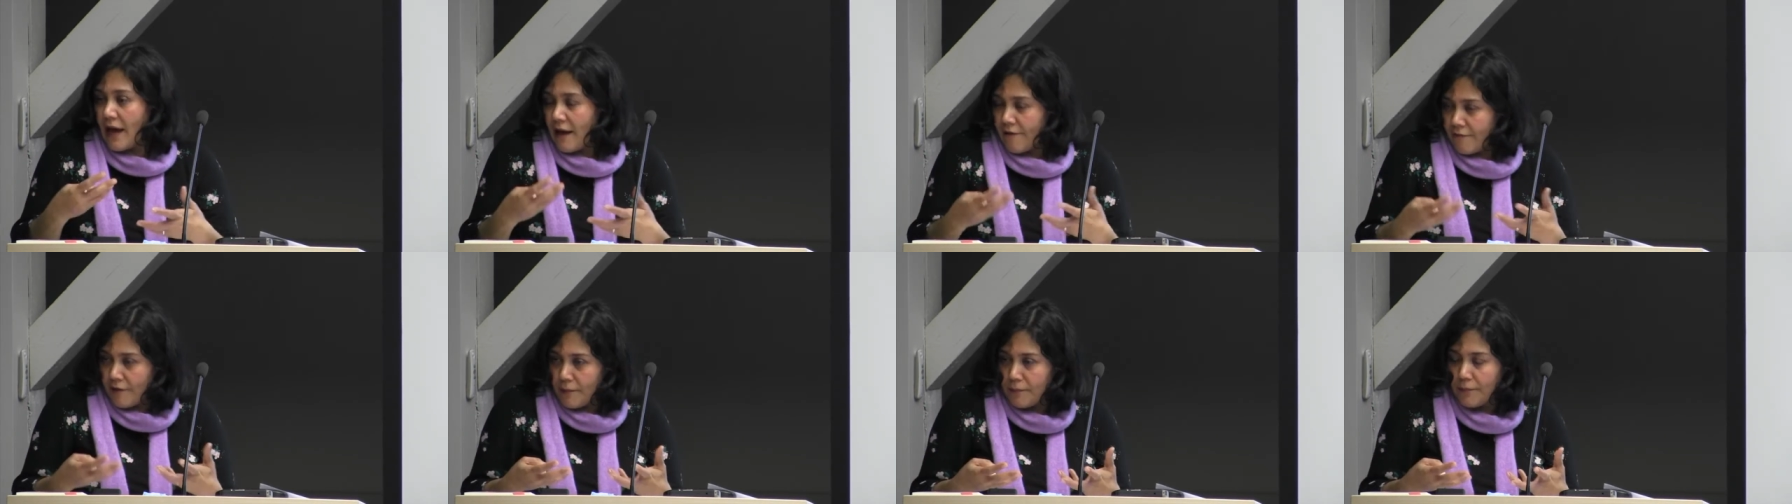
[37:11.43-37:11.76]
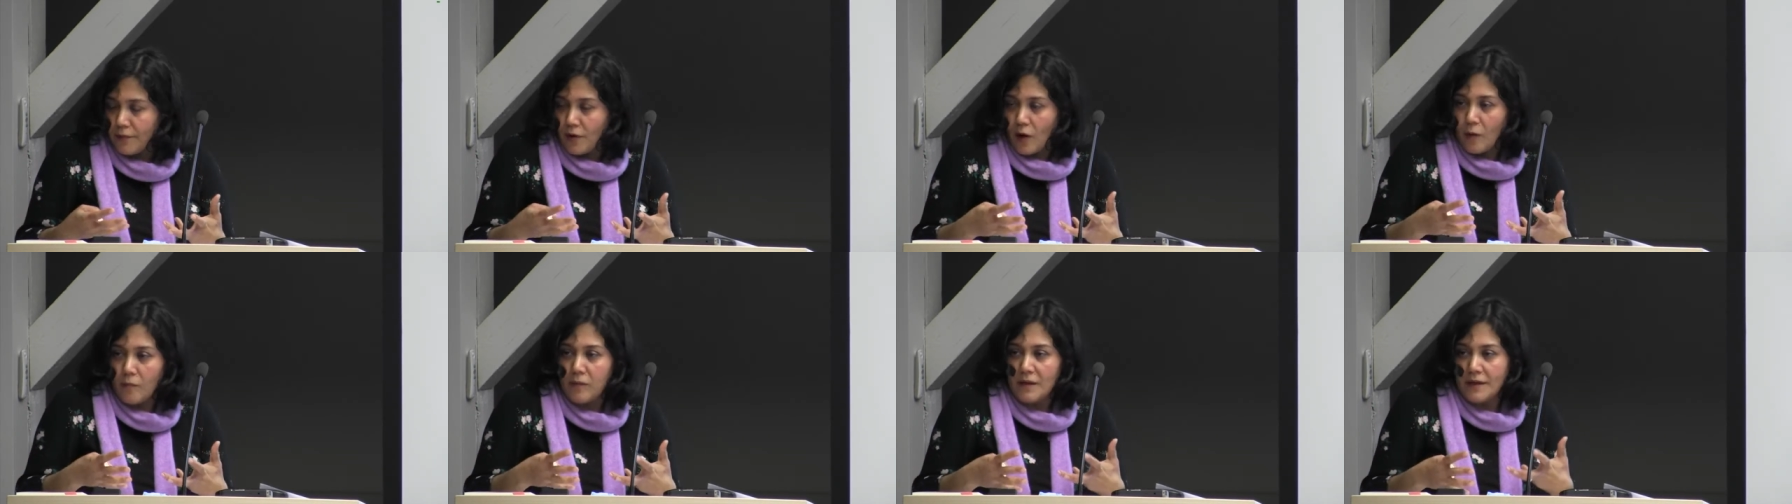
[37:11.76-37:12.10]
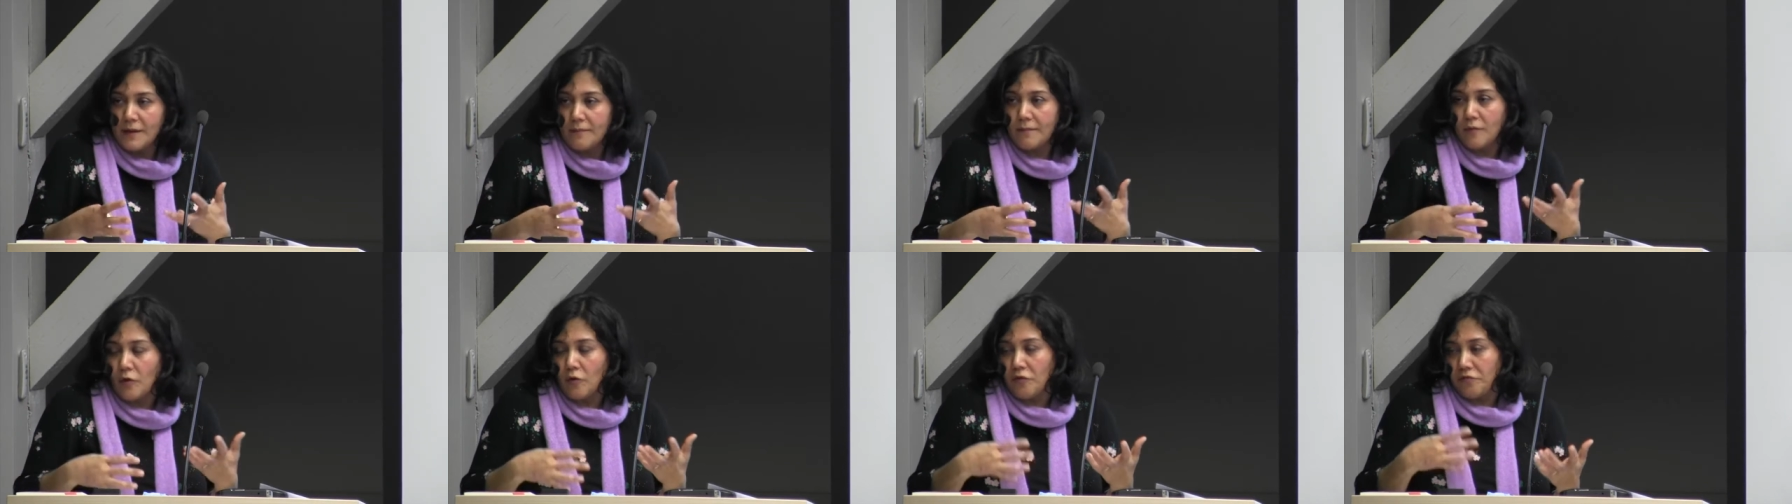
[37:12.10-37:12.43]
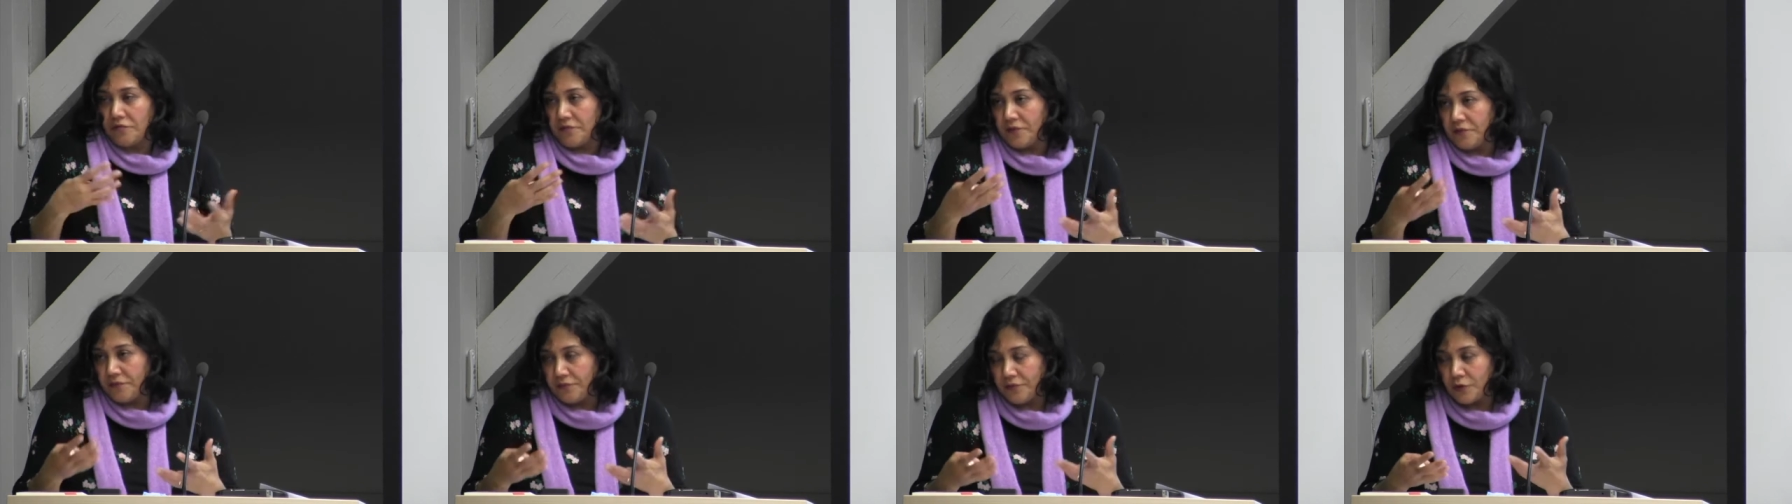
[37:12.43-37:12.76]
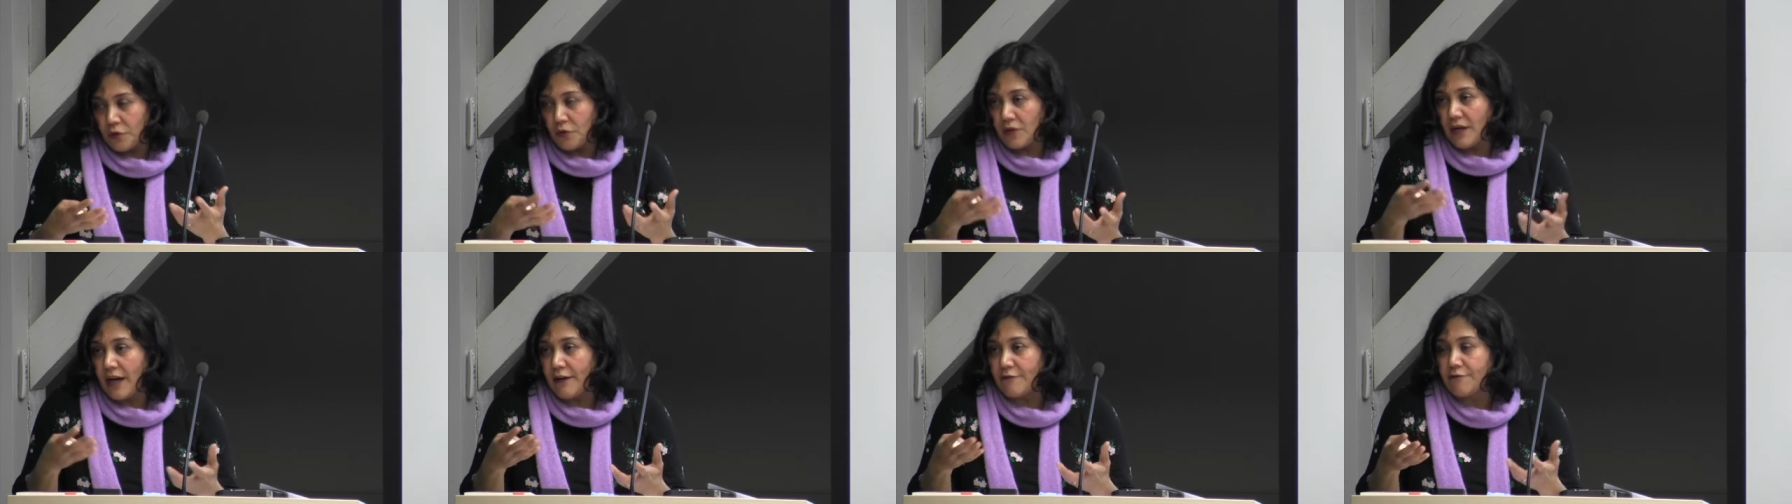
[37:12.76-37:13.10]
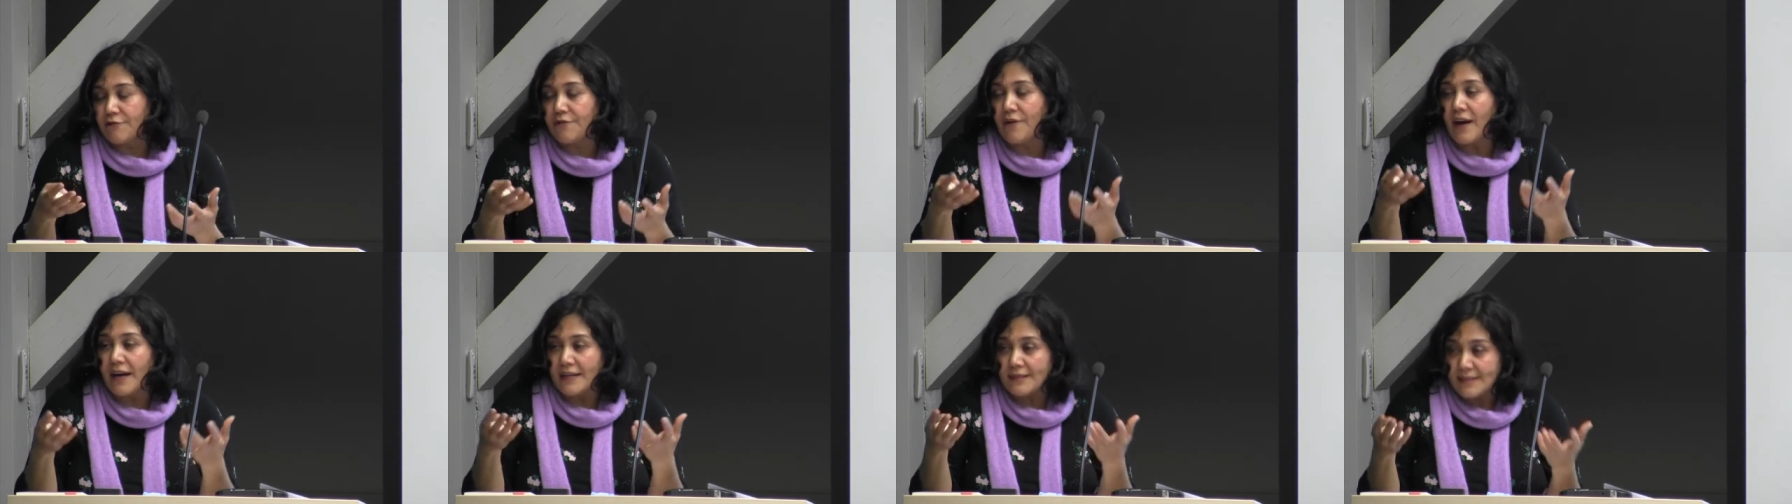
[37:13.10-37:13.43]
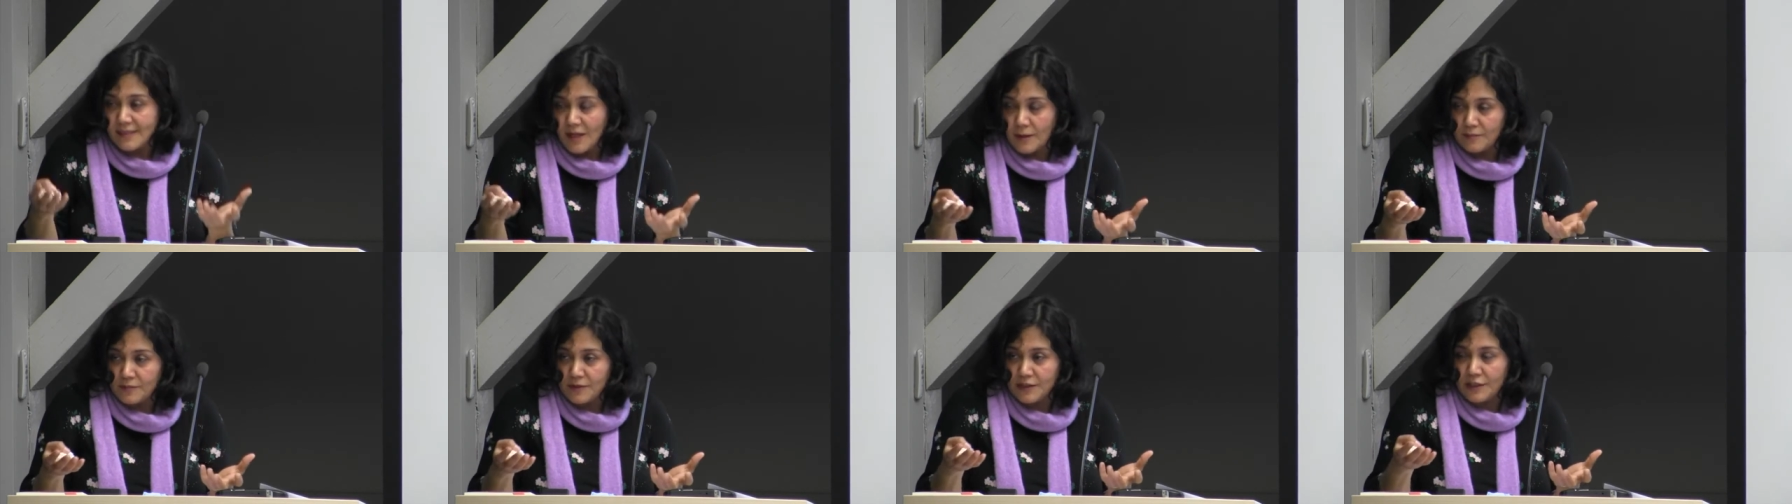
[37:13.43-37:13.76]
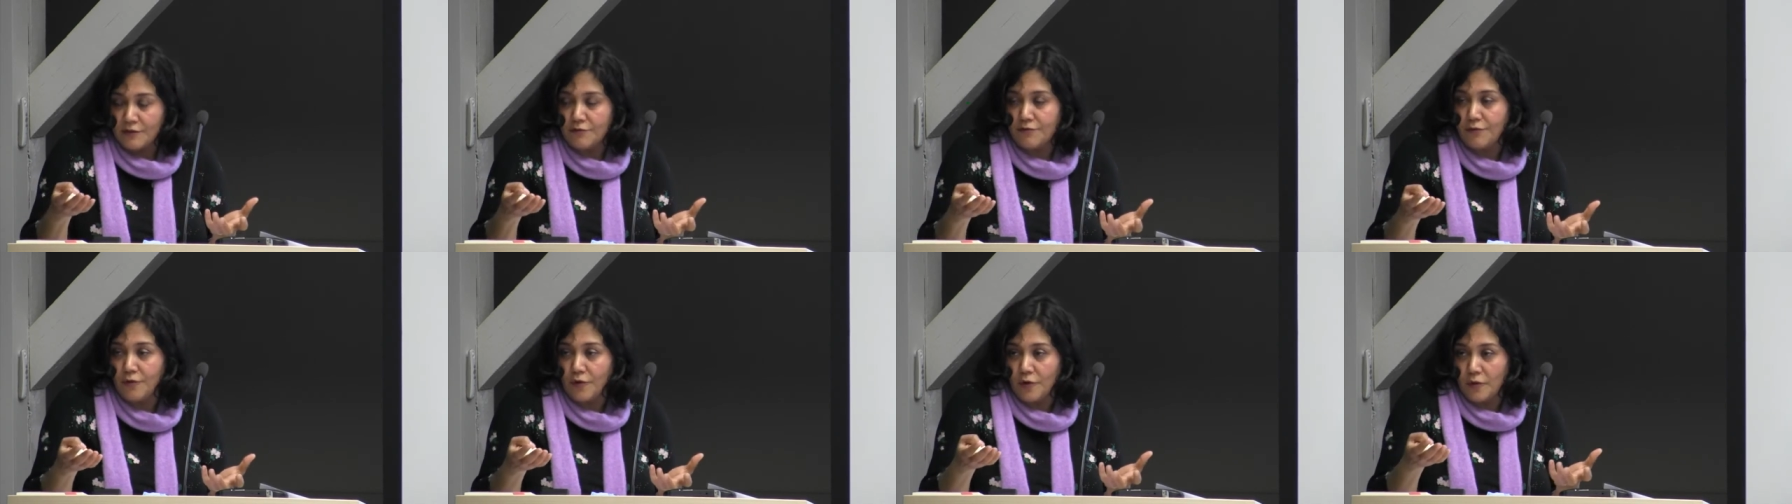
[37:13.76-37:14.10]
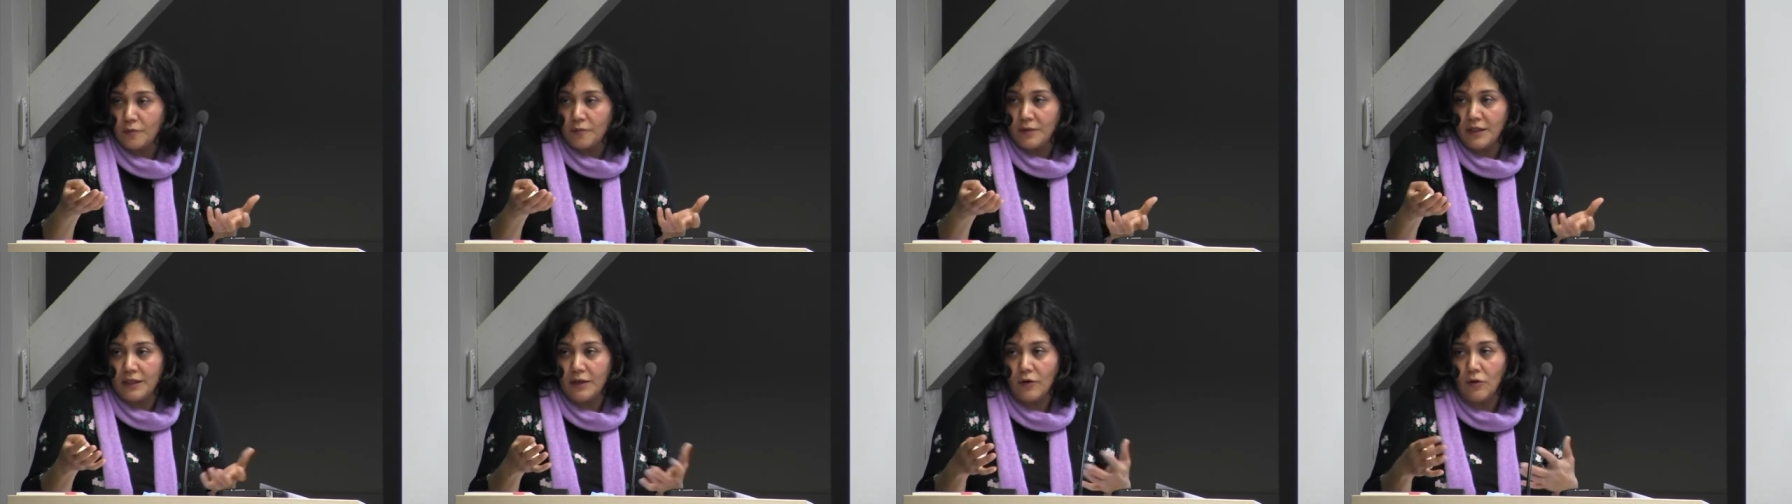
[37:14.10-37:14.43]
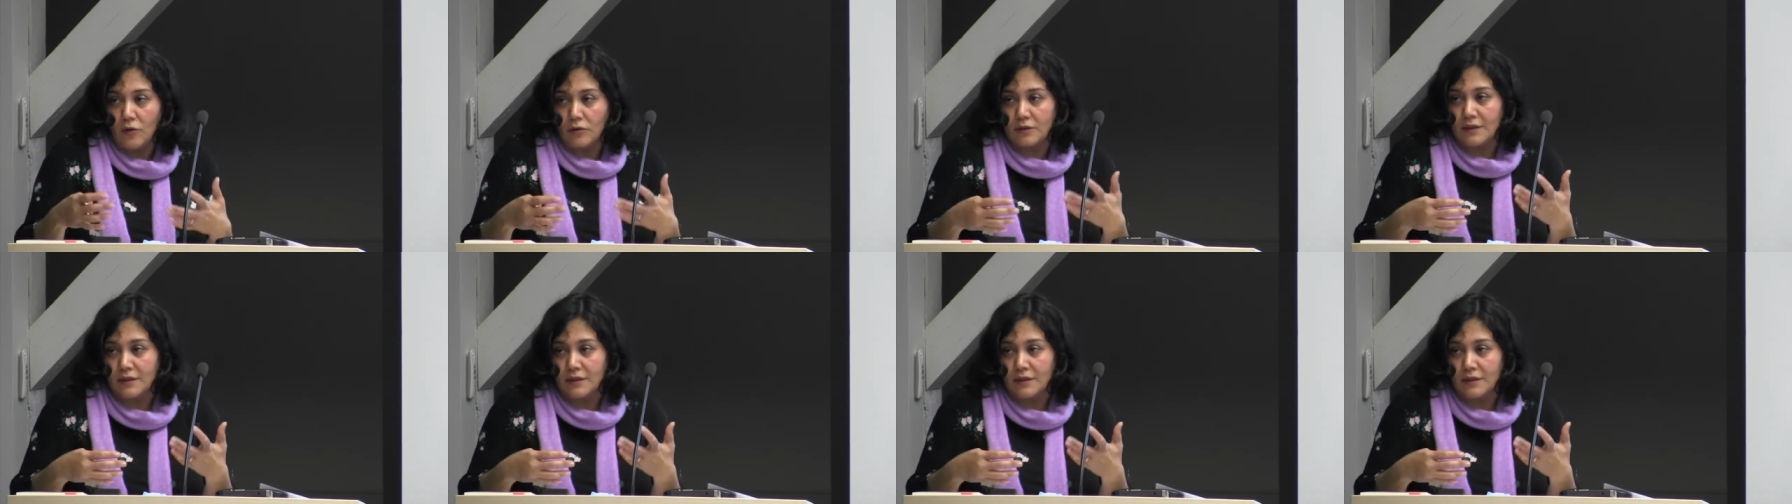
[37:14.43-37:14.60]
I have a problem of if you can find something for me,